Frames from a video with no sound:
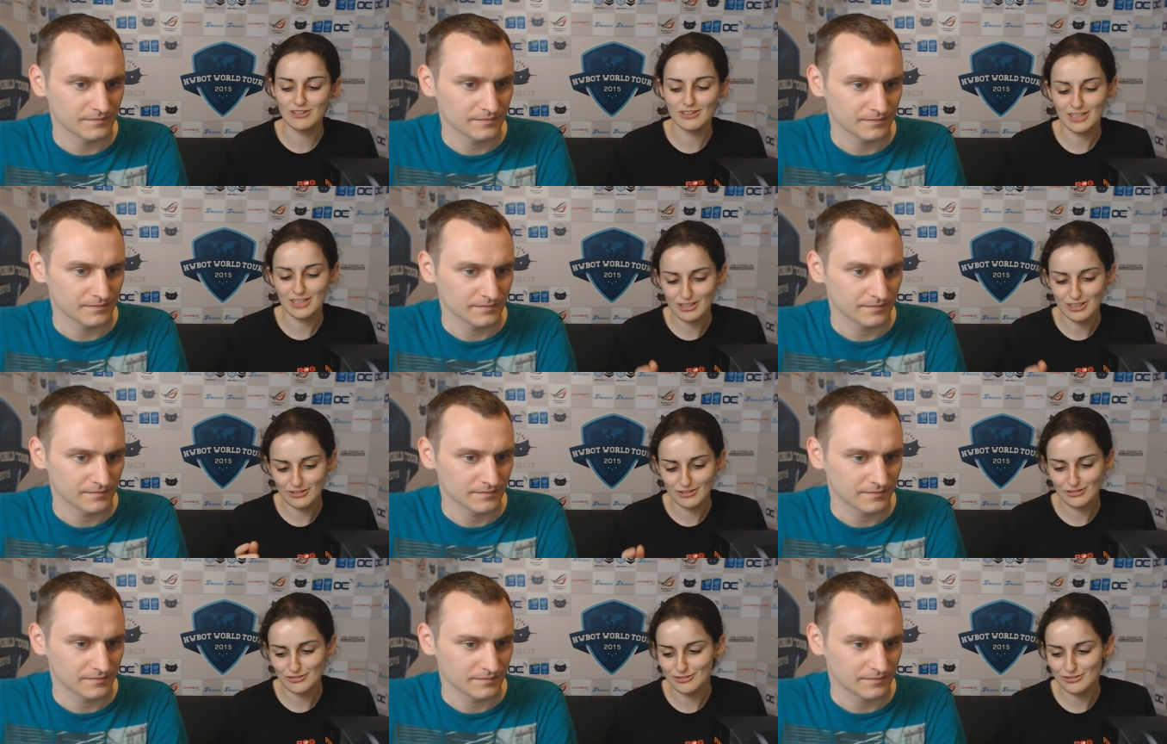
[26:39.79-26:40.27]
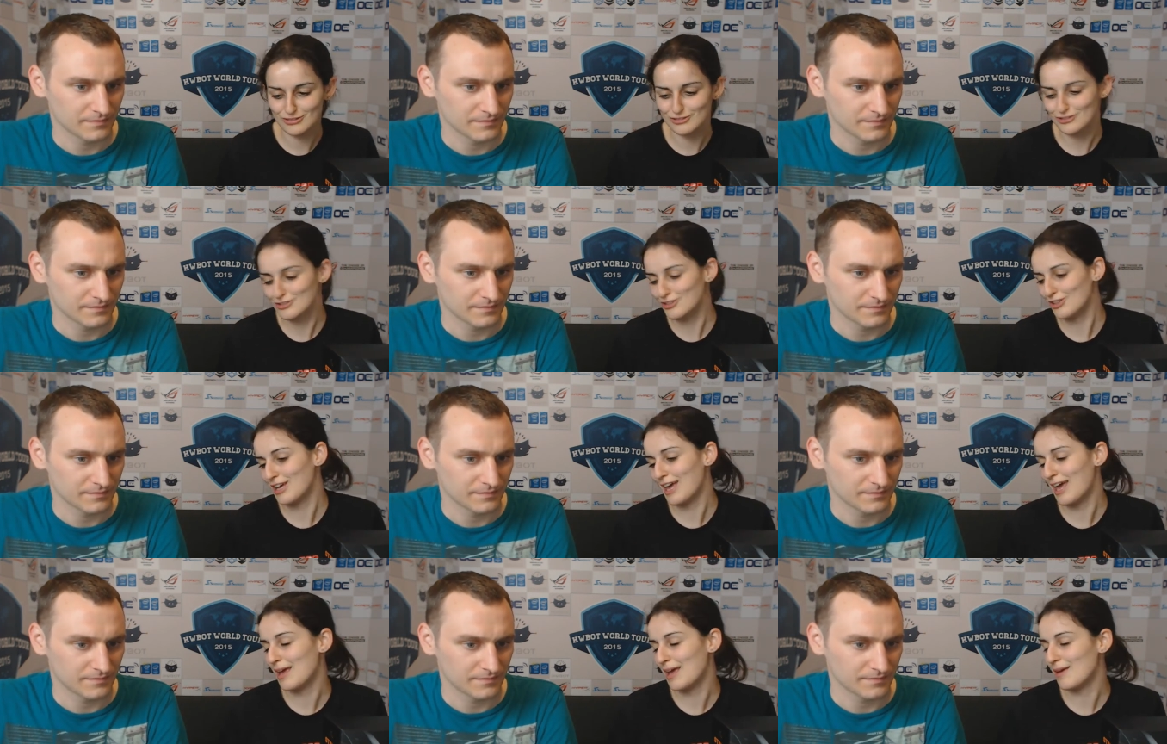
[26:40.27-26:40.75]
Speaker 1: need
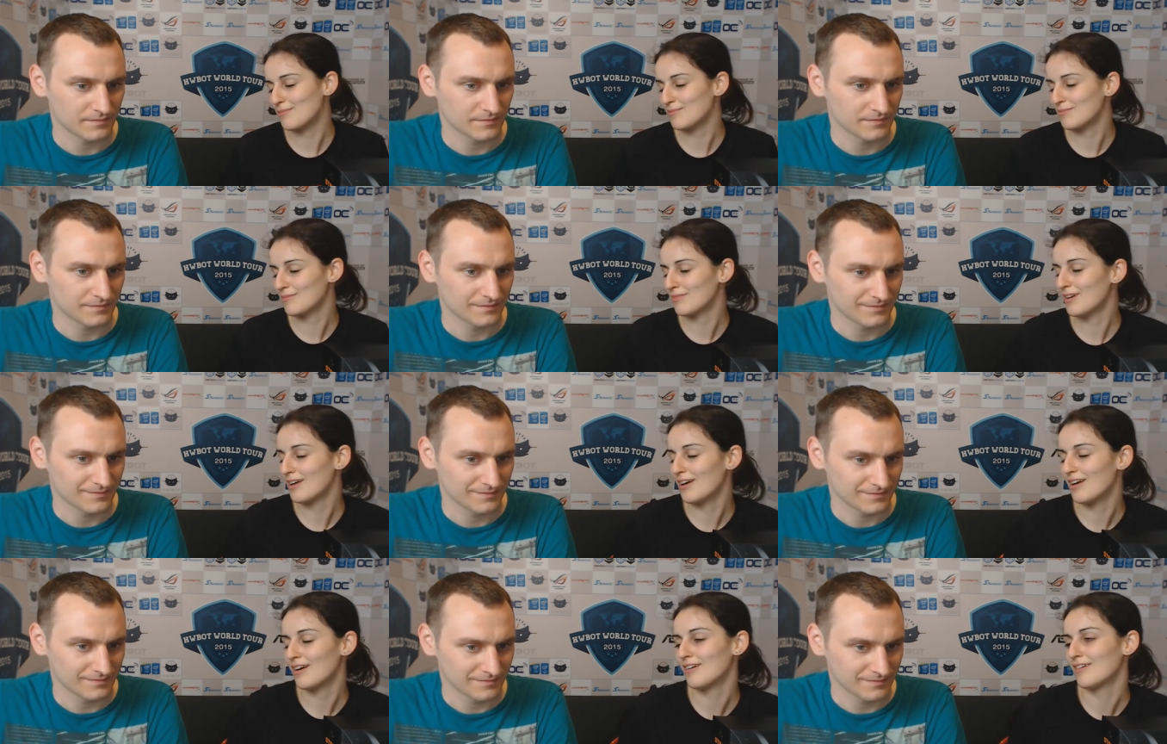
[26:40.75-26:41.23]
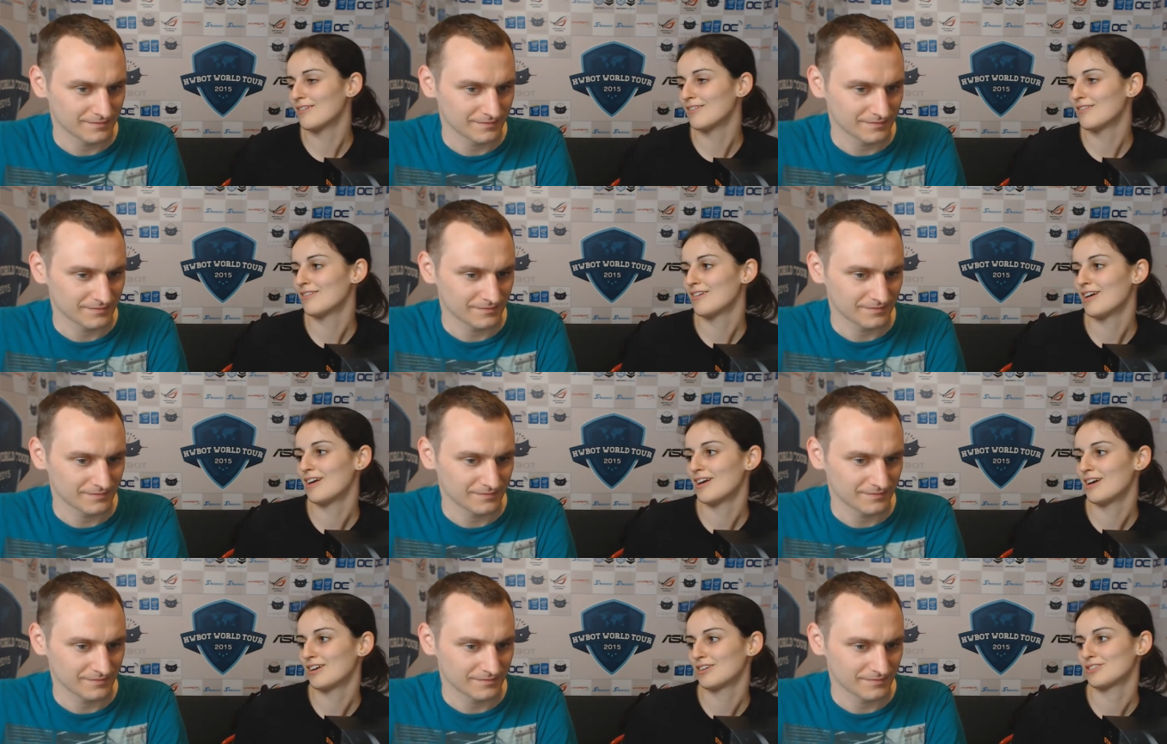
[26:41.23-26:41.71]
to game
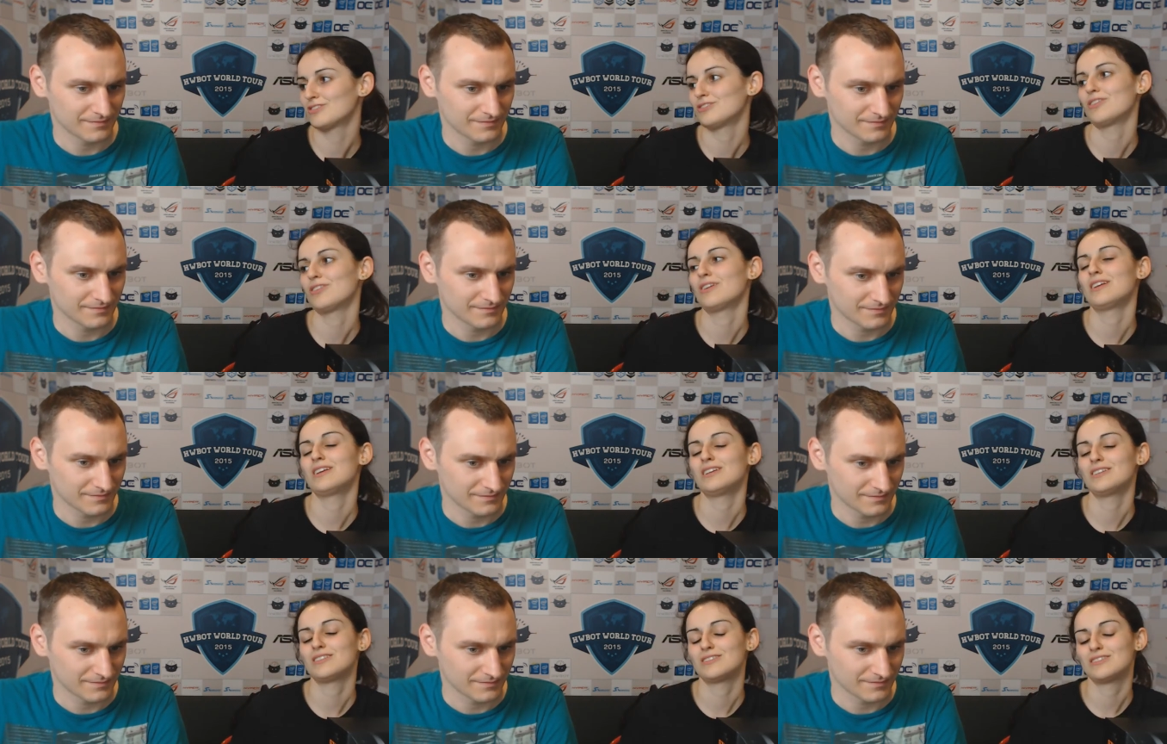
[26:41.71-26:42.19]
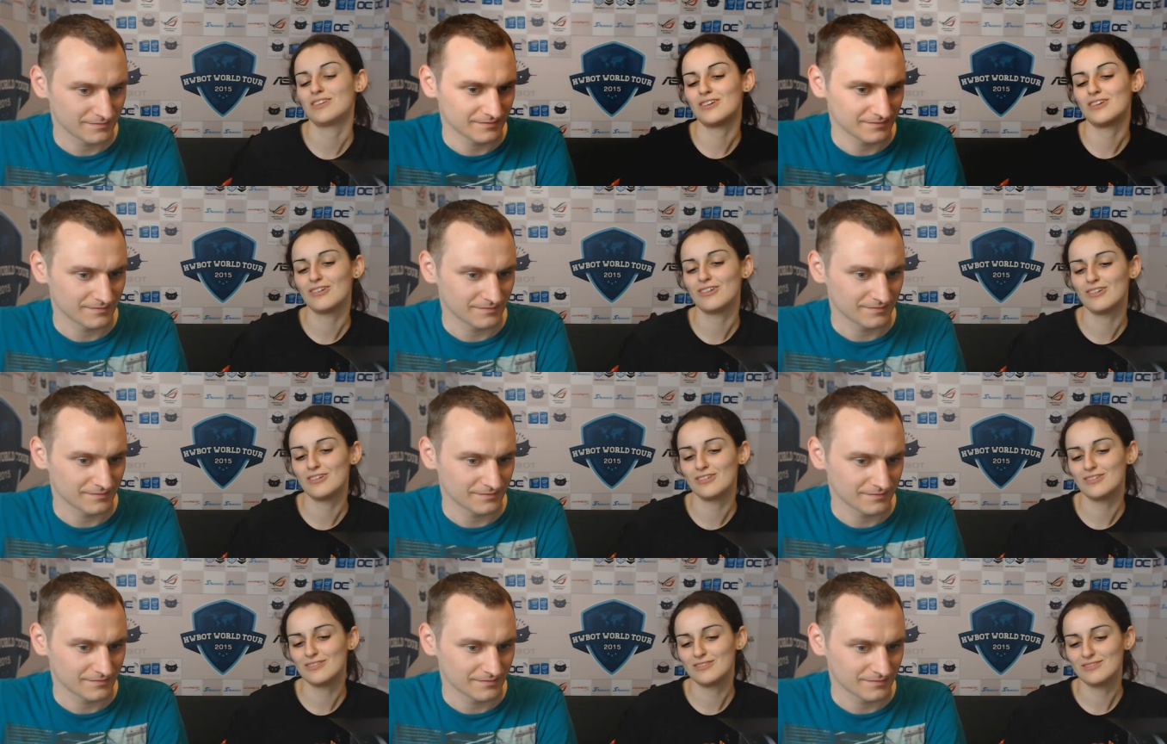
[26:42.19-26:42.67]
actually.
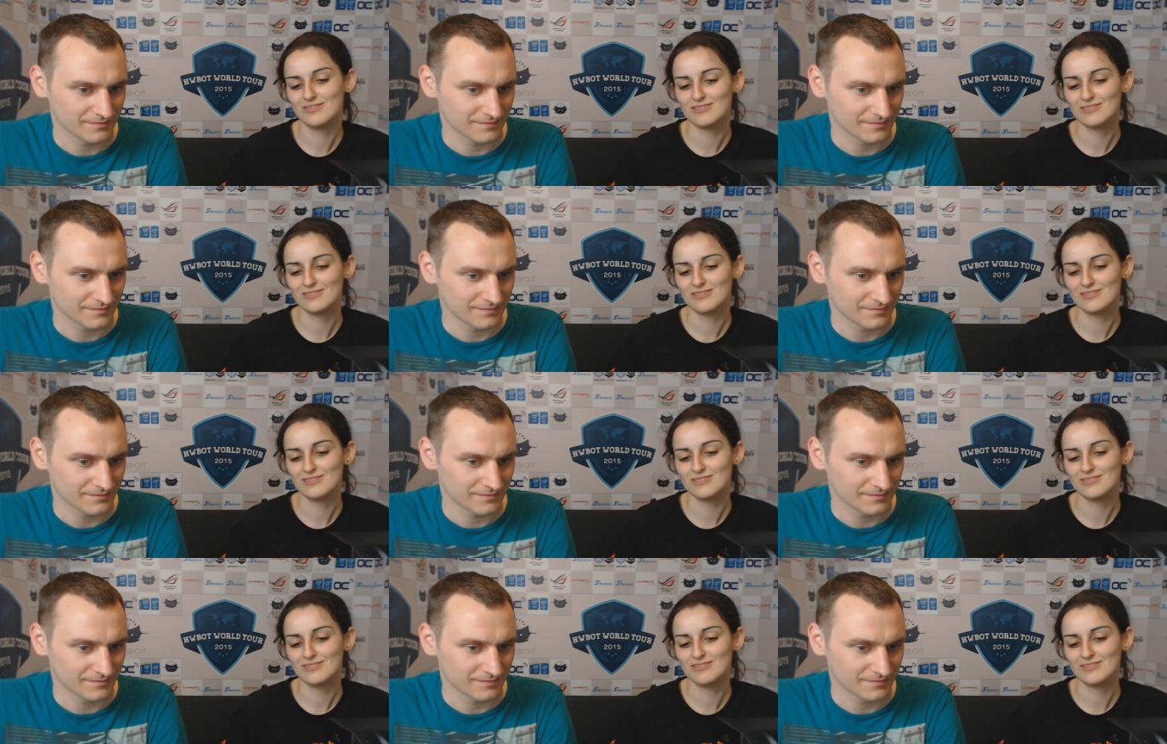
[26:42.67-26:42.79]
So